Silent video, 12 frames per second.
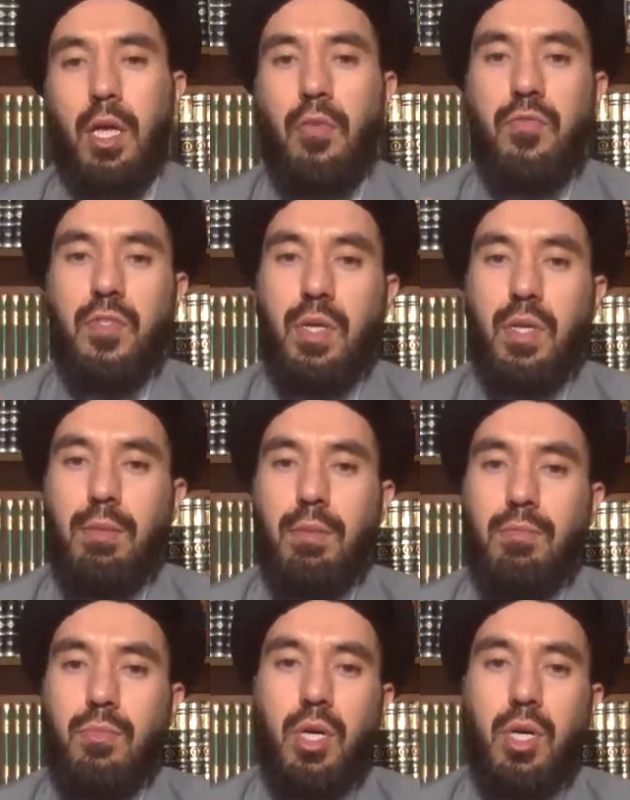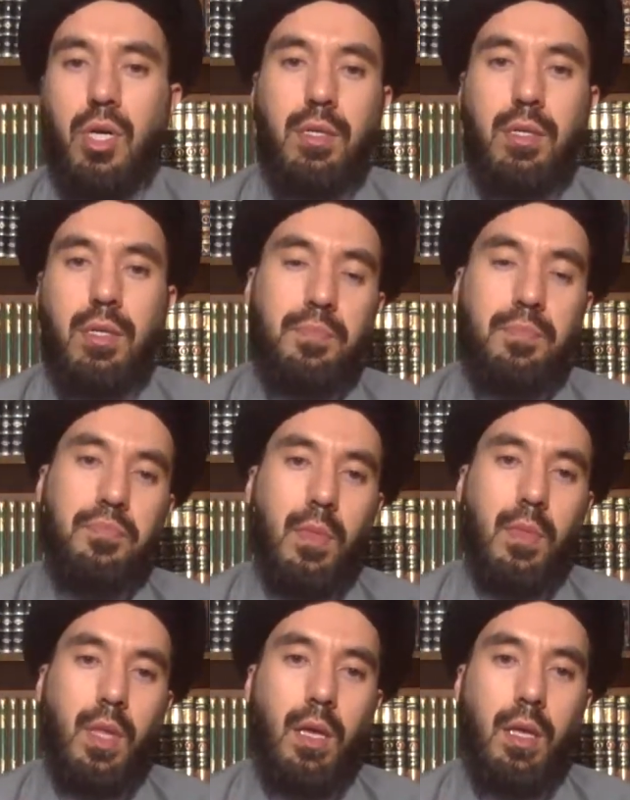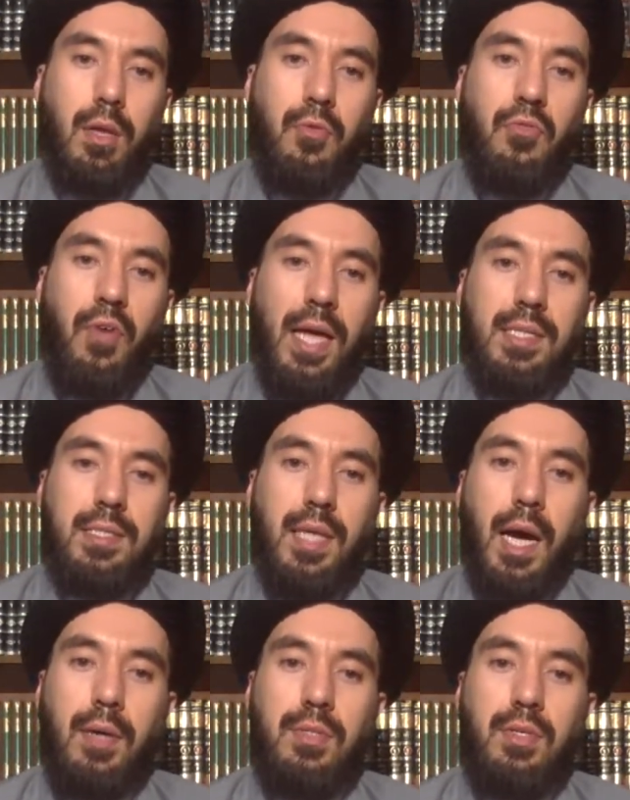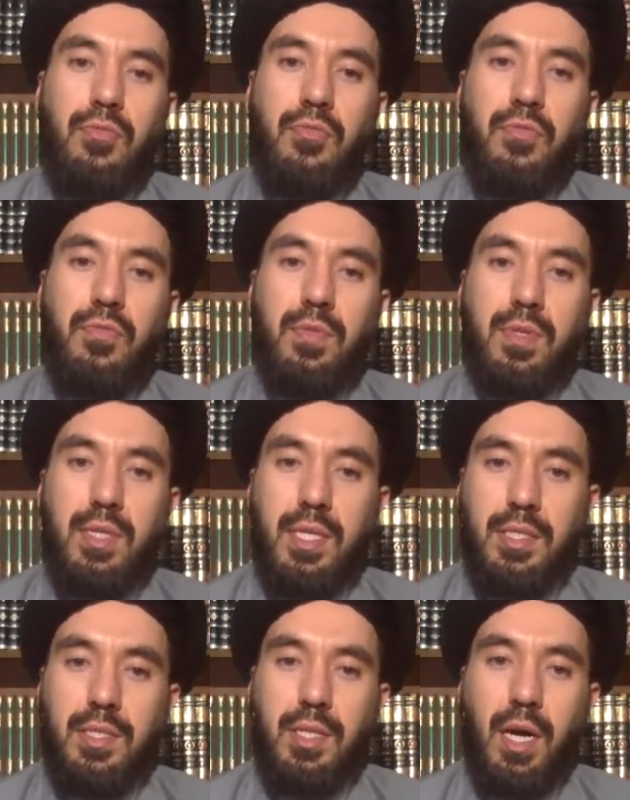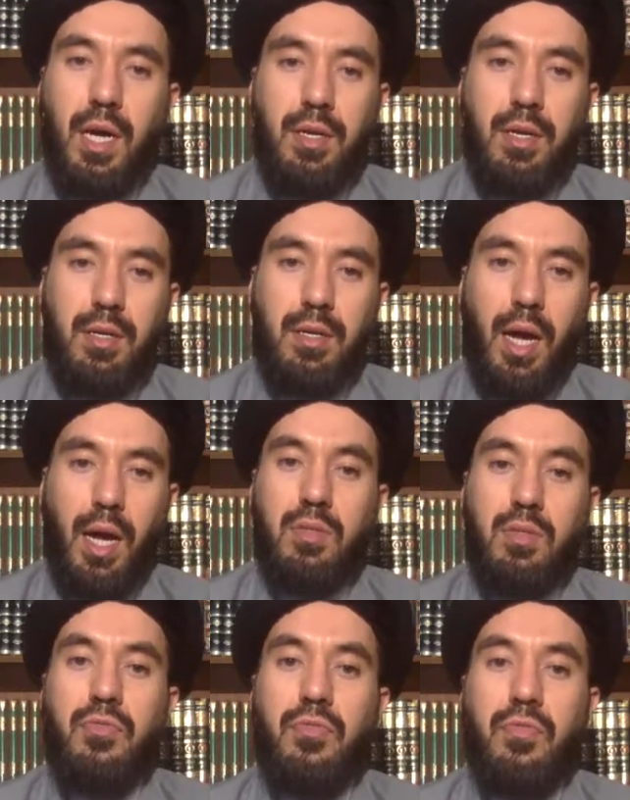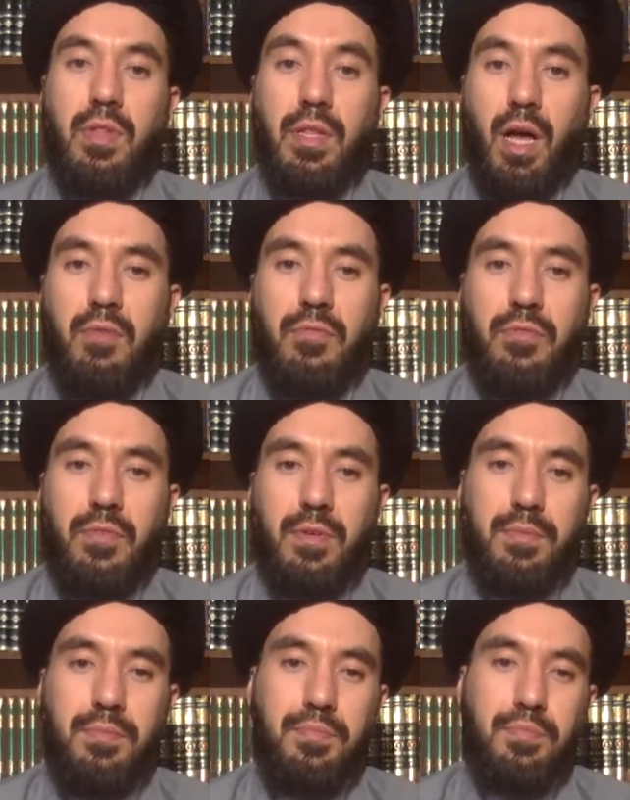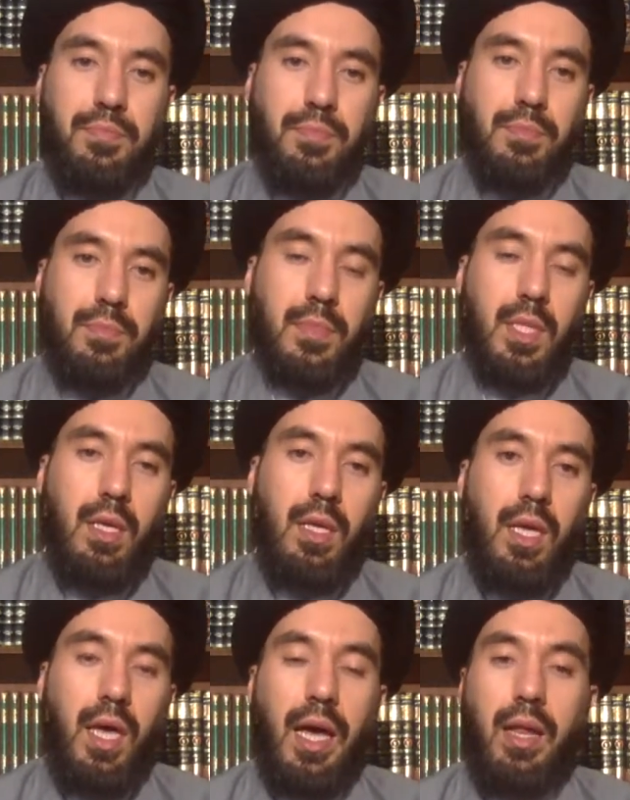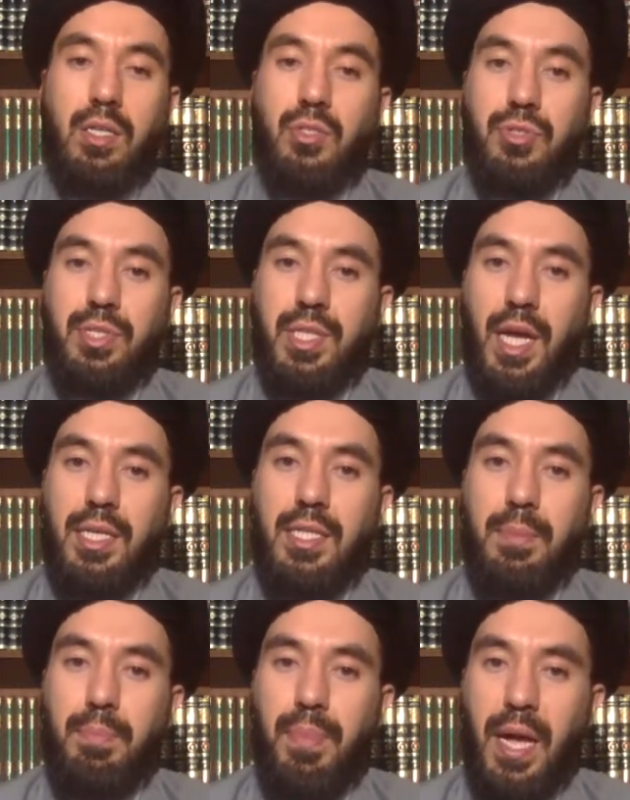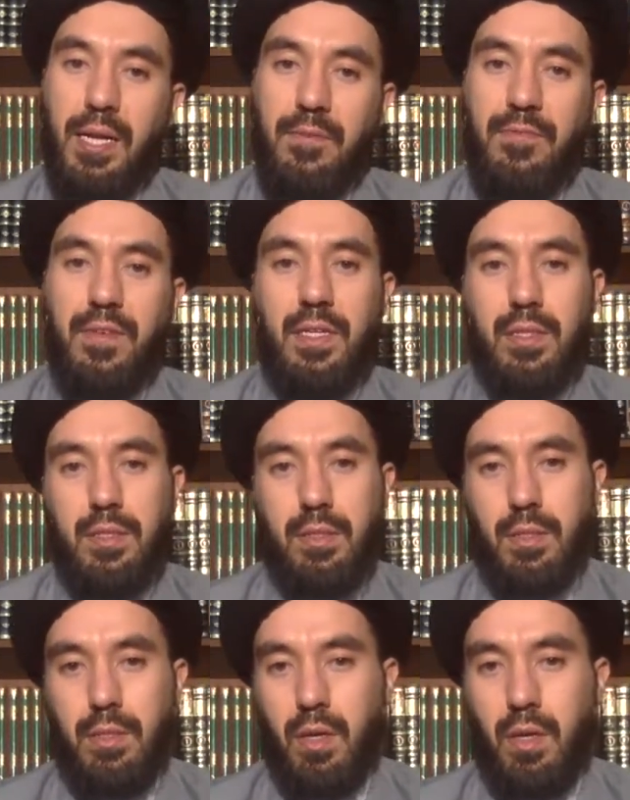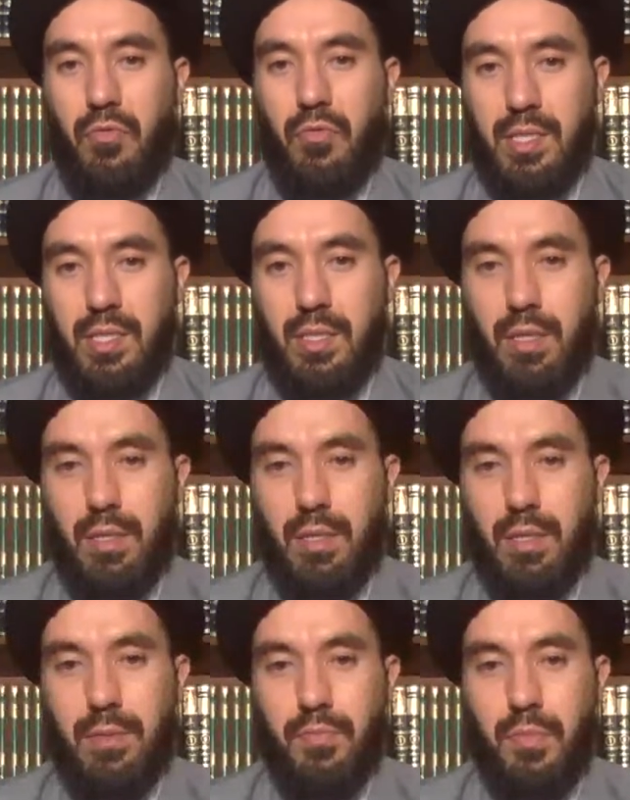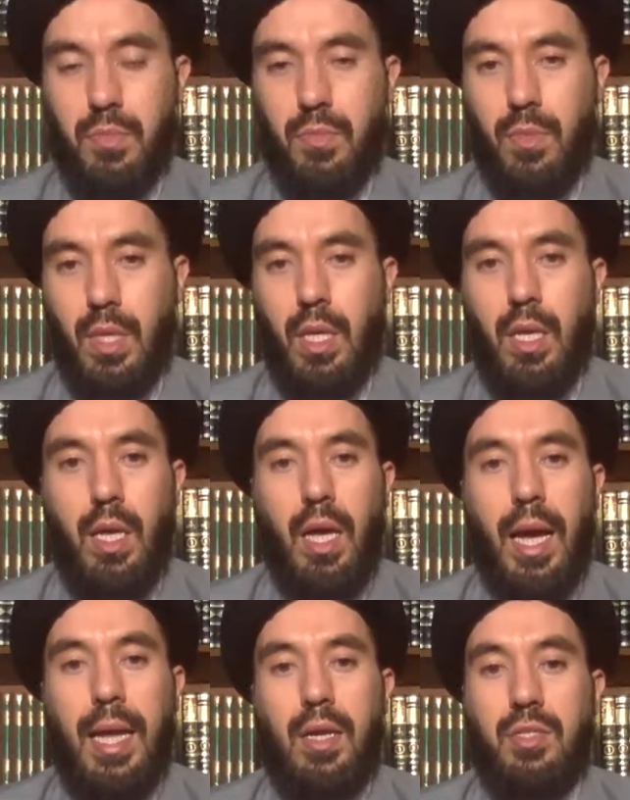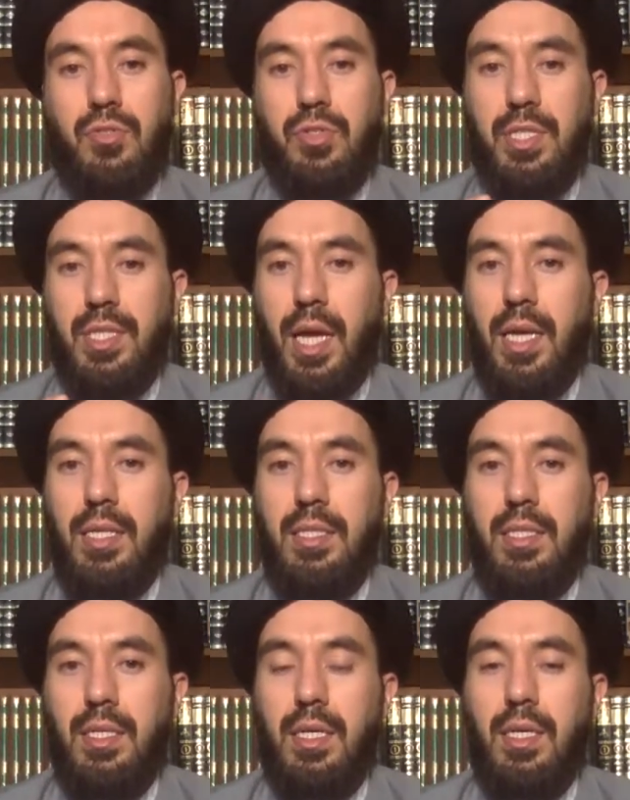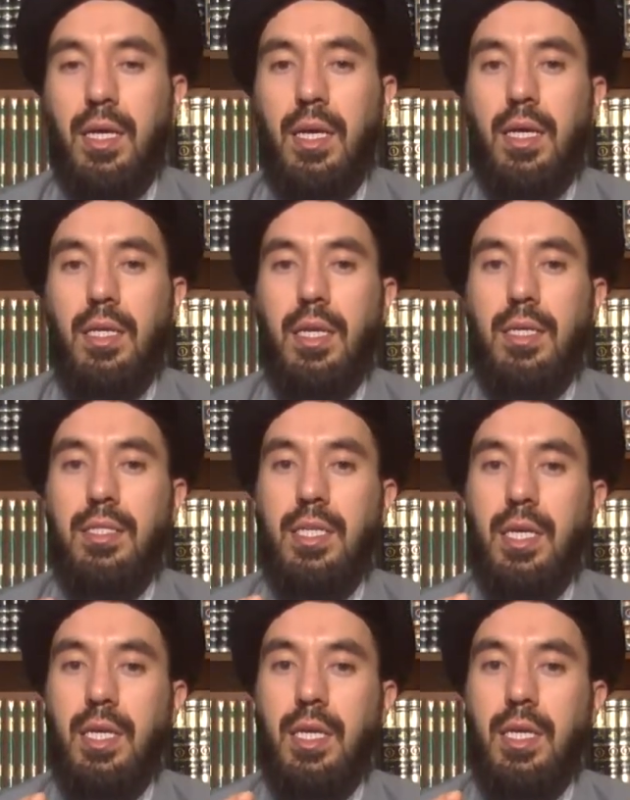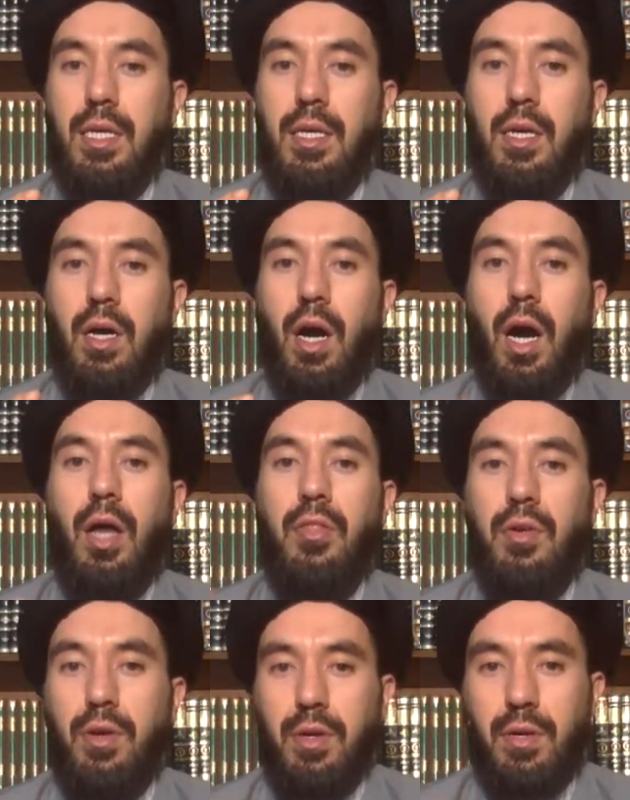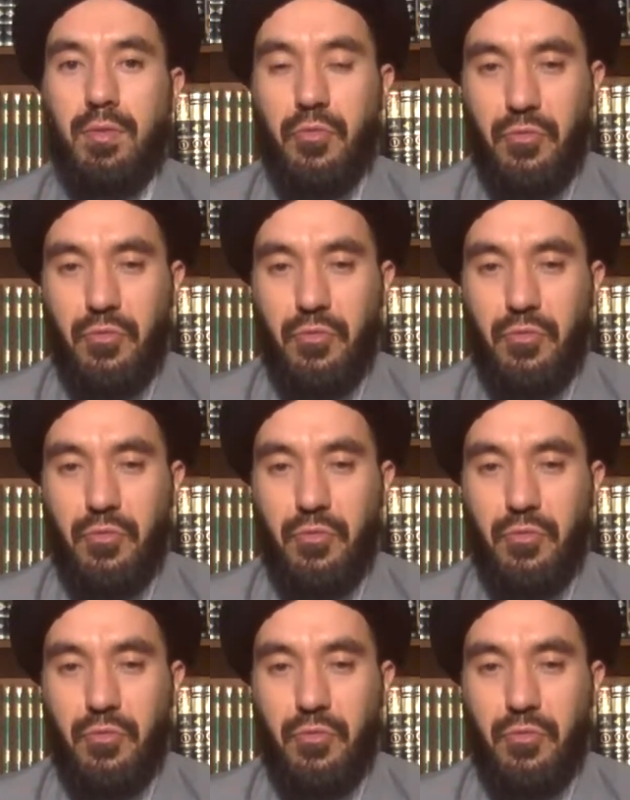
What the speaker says: if someone fasts out of desire, out of love, and understand the benefit of fasting, and understand the other